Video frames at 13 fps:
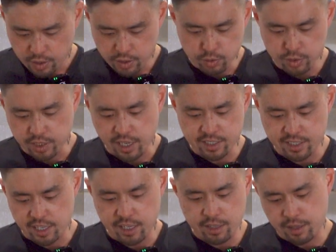You'll start
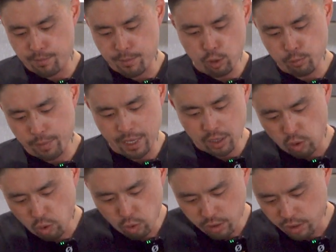seeing the milk being
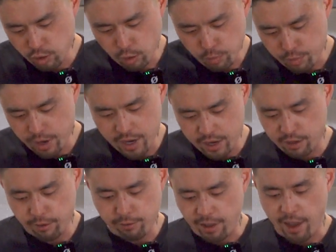all incorporated in
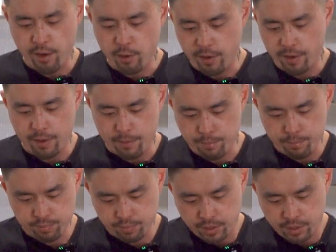the flour and